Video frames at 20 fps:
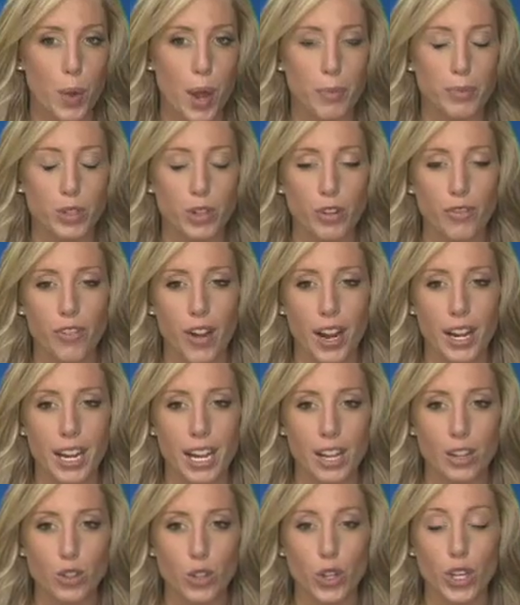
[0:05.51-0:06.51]
Webster
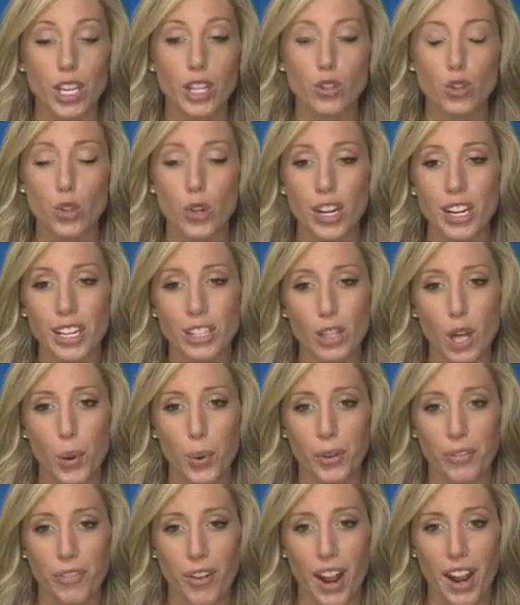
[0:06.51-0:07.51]
Financial is trading
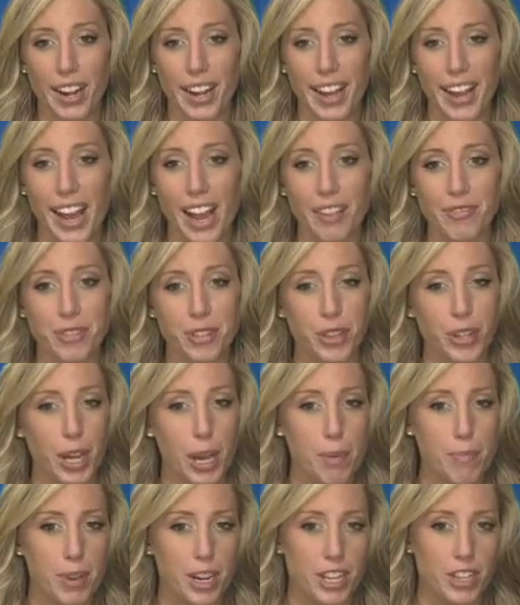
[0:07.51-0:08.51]
lower Friday after the
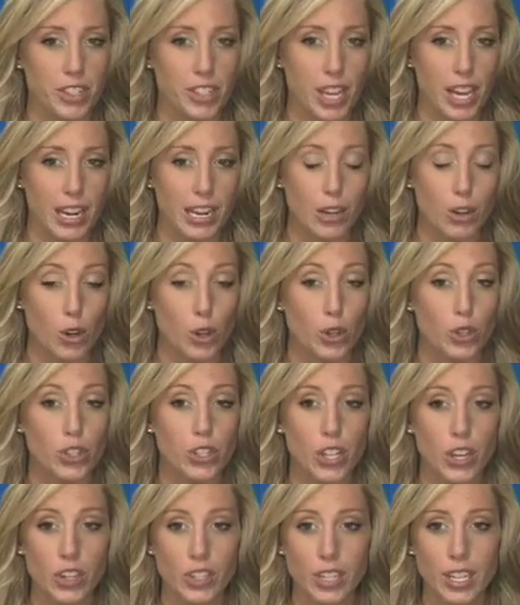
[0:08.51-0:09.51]
company said it earned
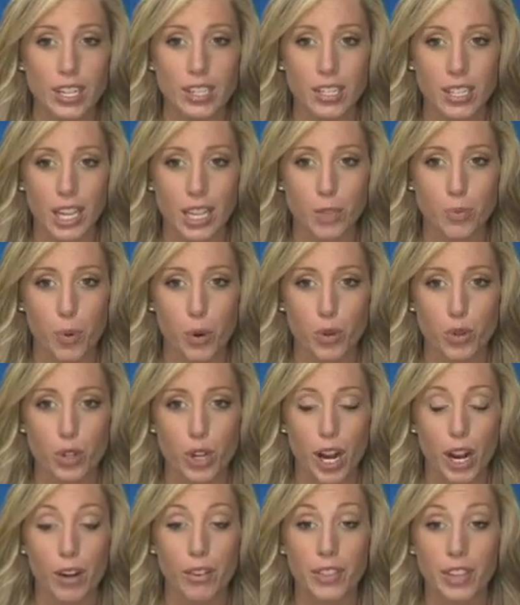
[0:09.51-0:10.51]
16 cents per
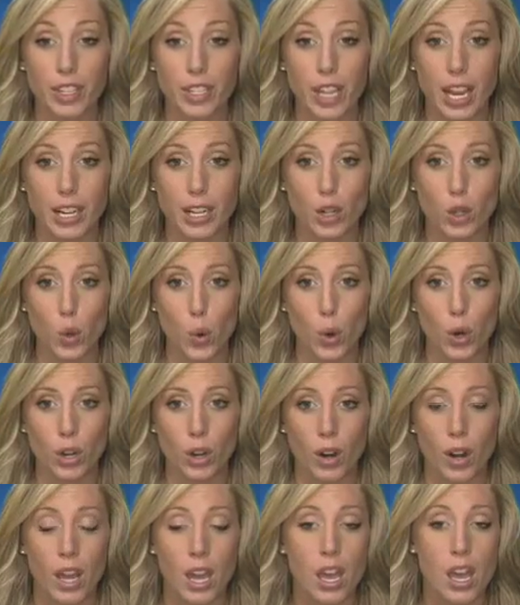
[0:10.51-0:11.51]
share in the second
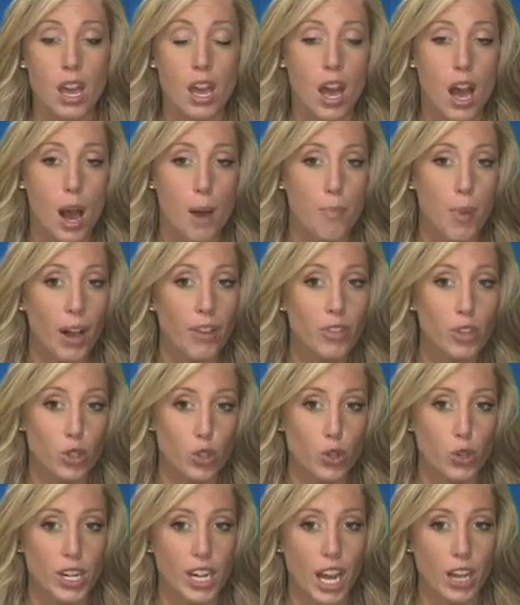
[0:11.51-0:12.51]
quarter, above the
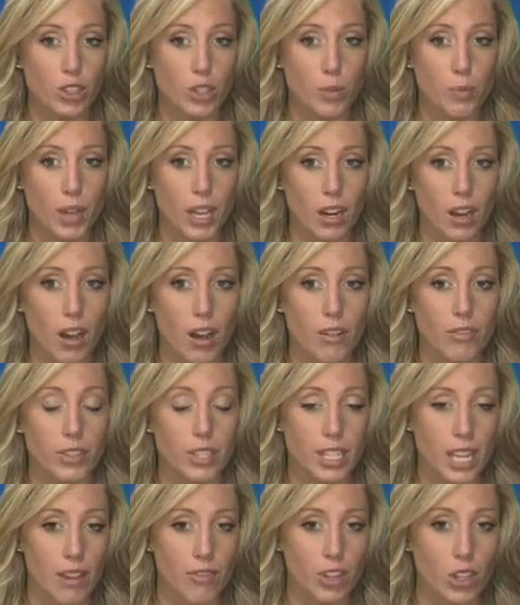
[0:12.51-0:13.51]
street estimate of
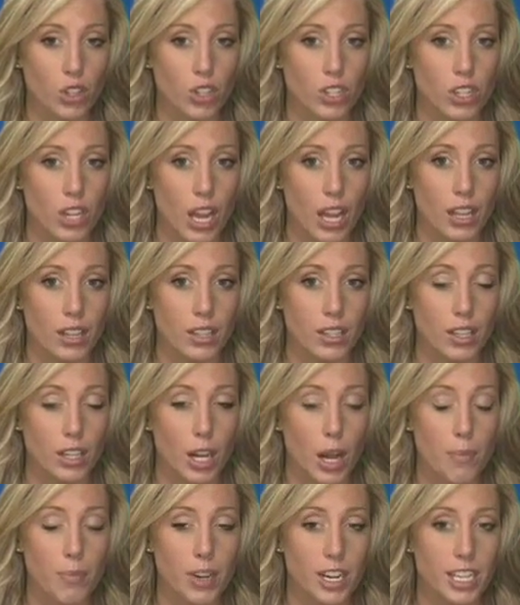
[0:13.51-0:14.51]
7 cents. The
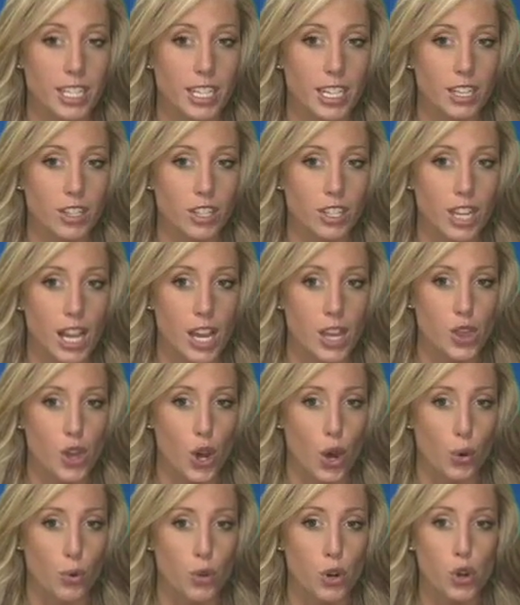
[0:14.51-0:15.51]
company did say,
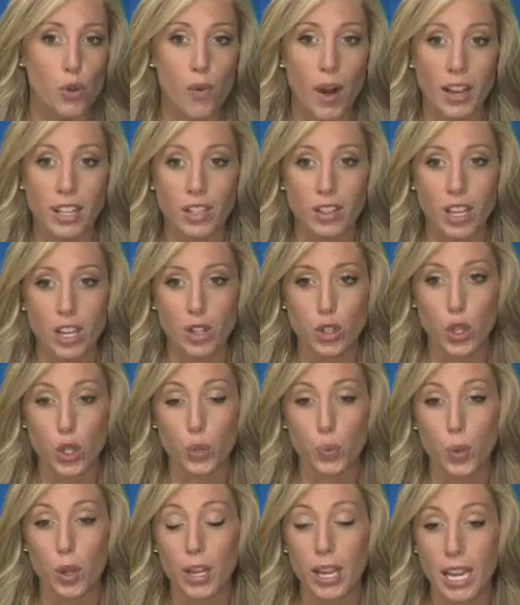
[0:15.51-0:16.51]
though, new
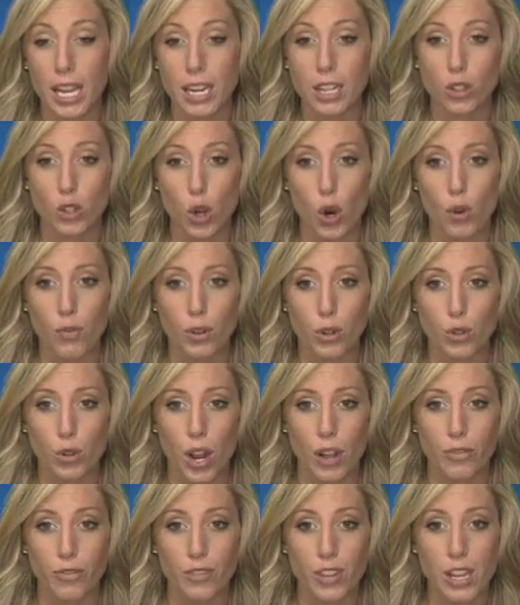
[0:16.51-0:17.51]
regulations will hit its
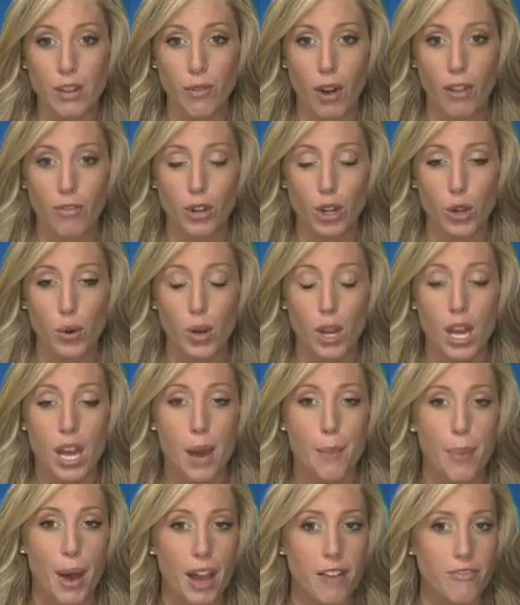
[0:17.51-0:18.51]
overdraft fee revenue
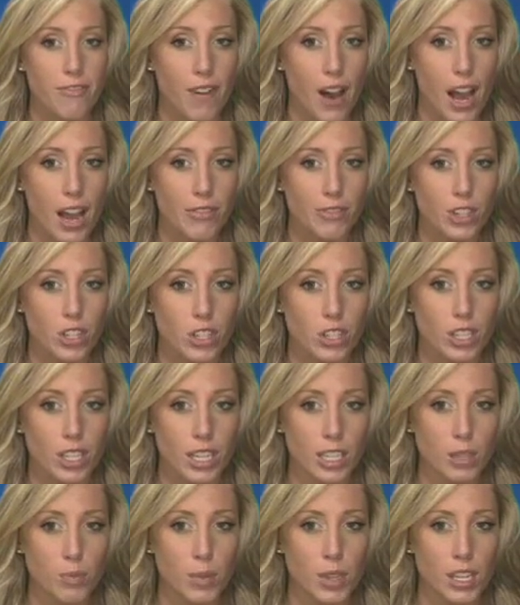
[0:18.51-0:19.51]
by $5 to
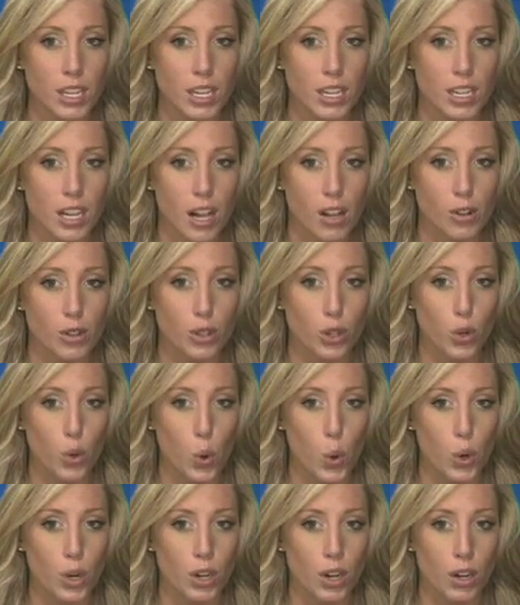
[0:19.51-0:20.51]
$6 million a
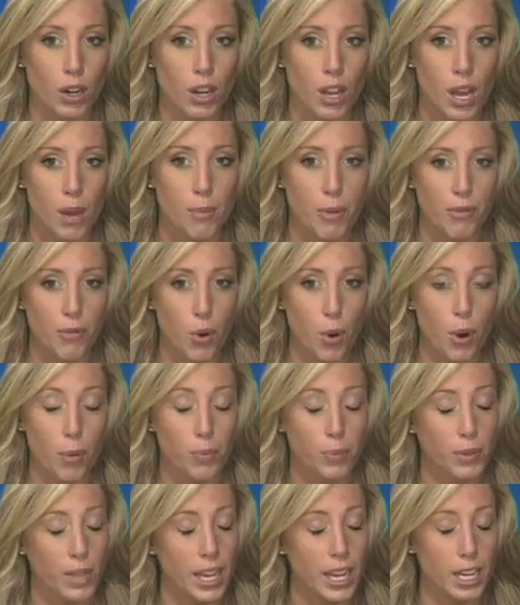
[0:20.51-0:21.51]
quarter before a
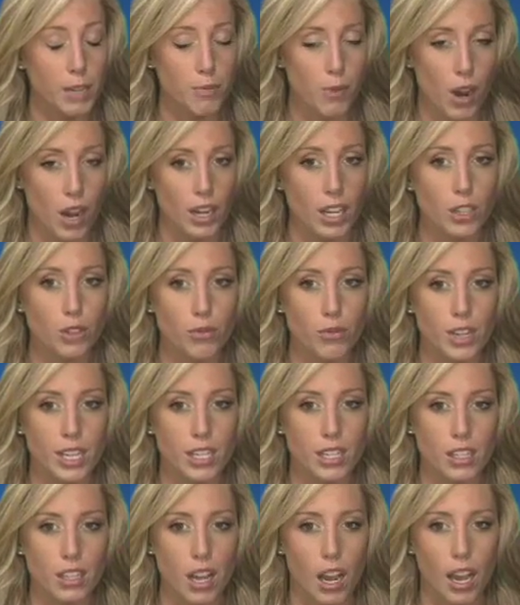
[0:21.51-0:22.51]
planned product
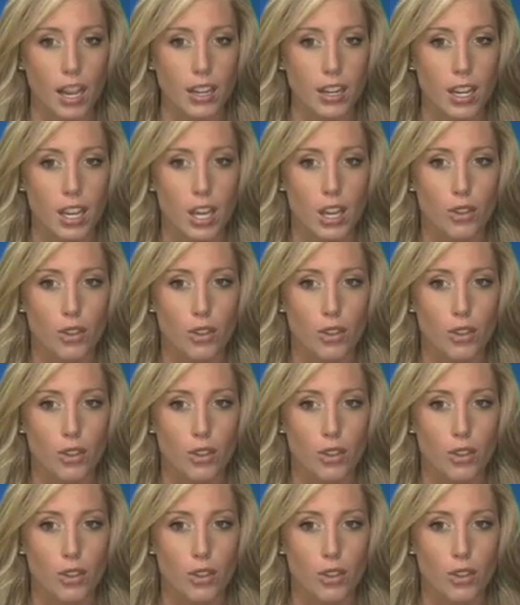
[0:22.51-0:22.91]
redesign.